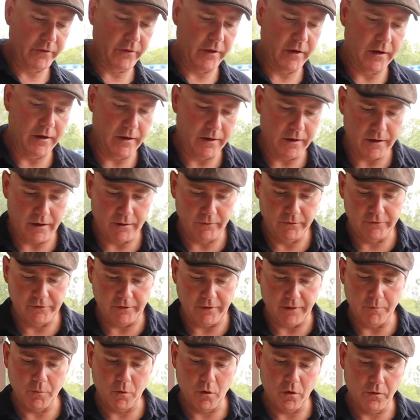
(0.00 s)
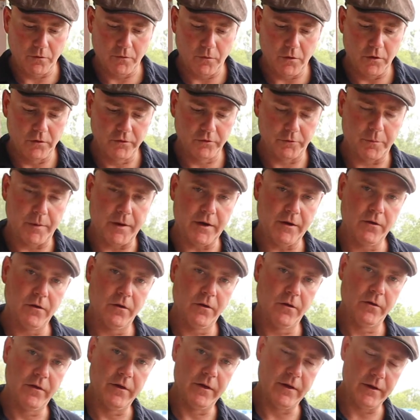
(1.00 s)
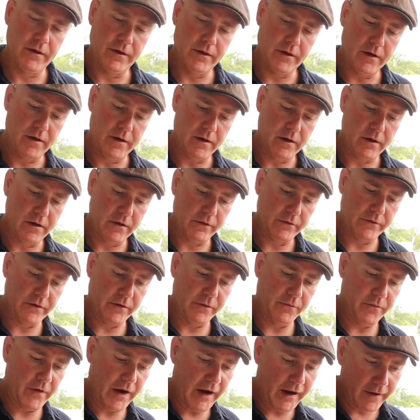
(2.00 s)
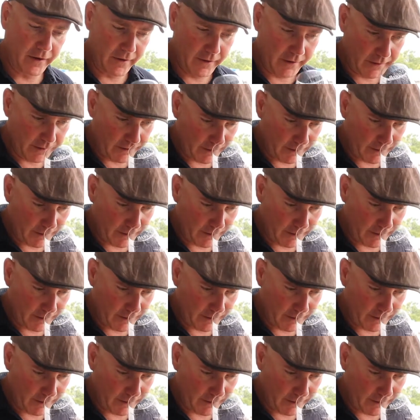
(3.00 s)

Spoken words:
I would say more rose petal than violet.